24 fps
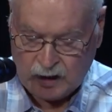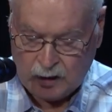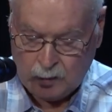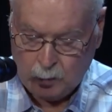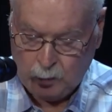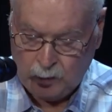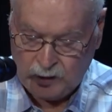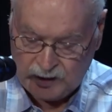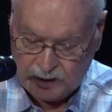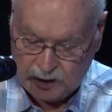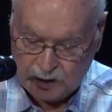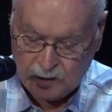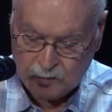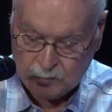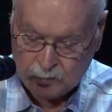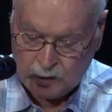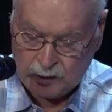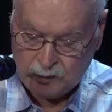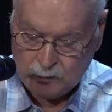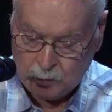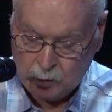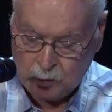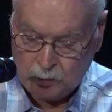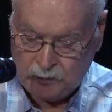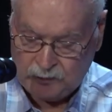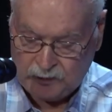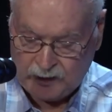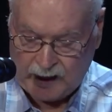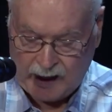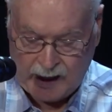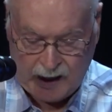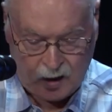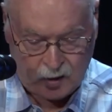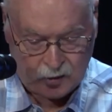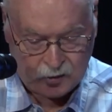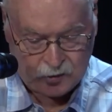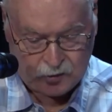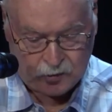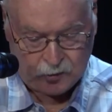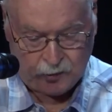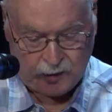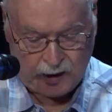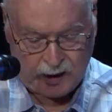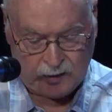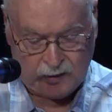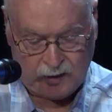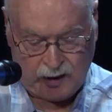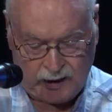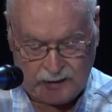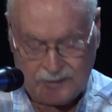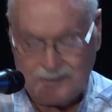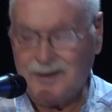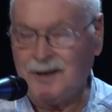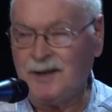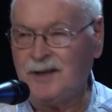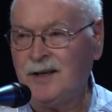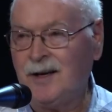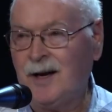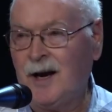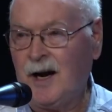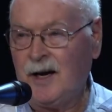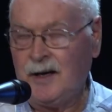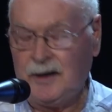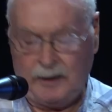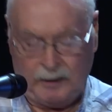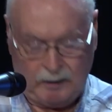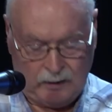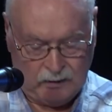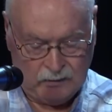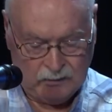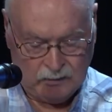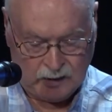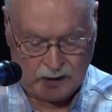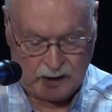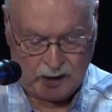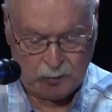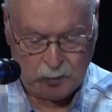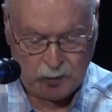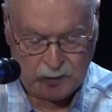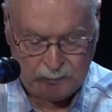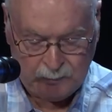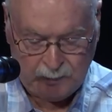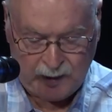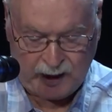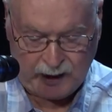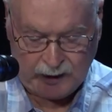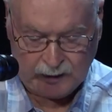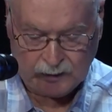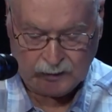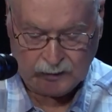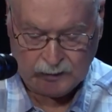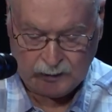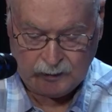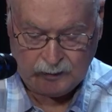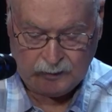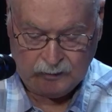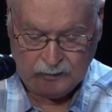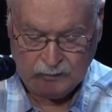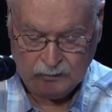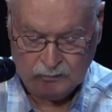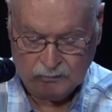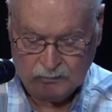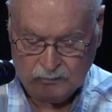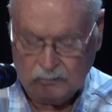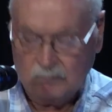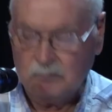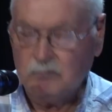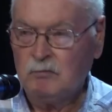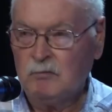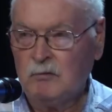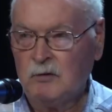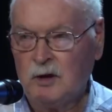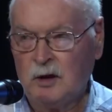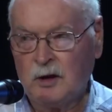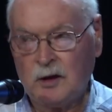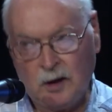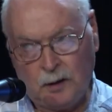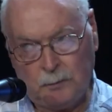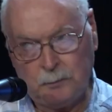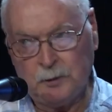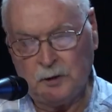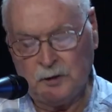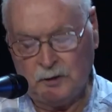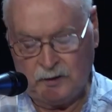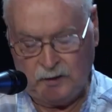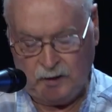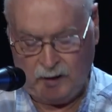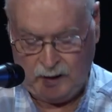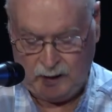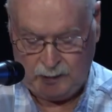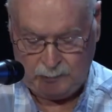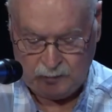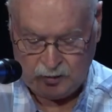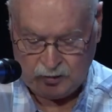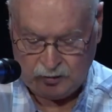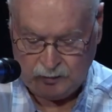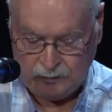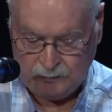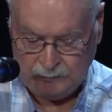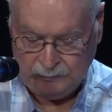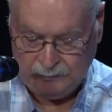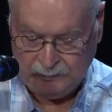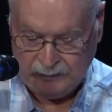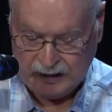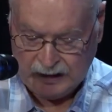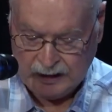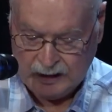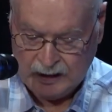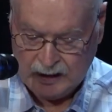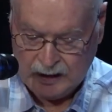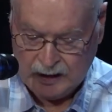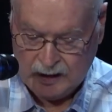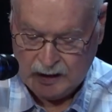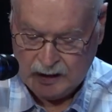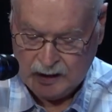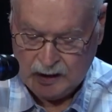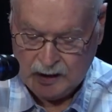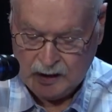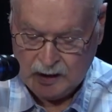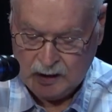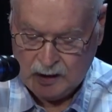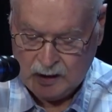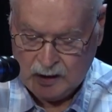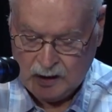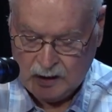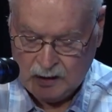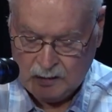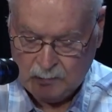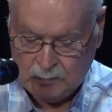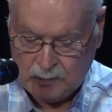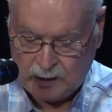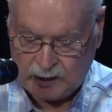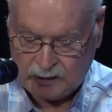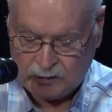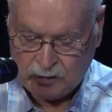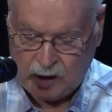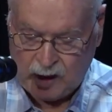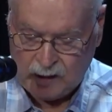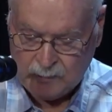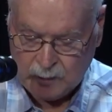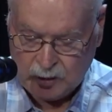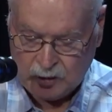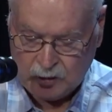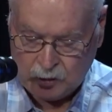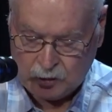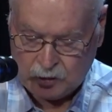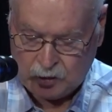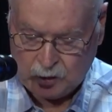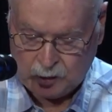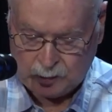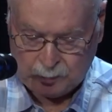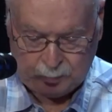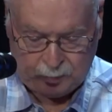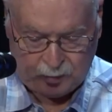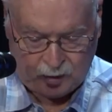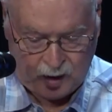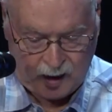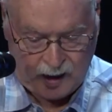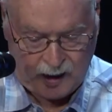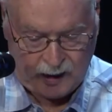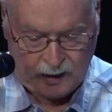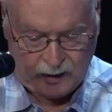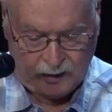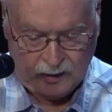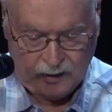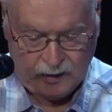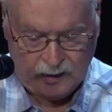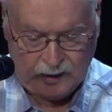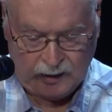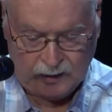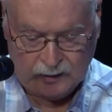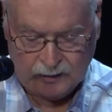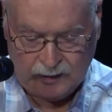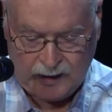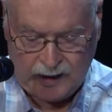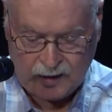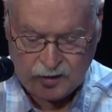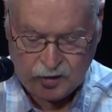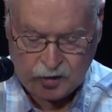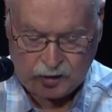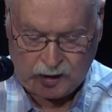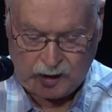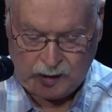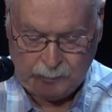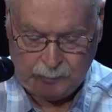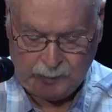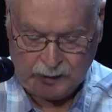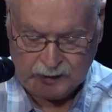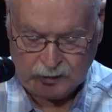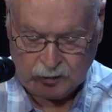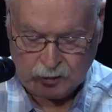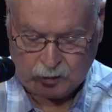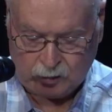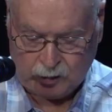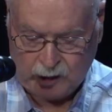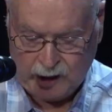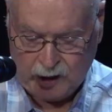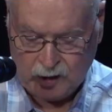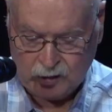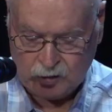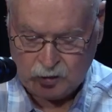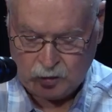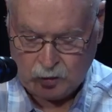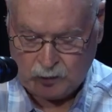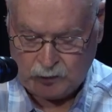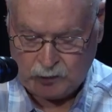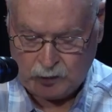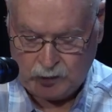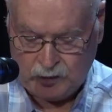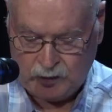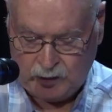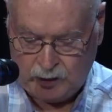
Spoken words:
We did re-roof the house around 1990, and we painted it a couple of times. My grandmother took pride in landscaping the grounds over the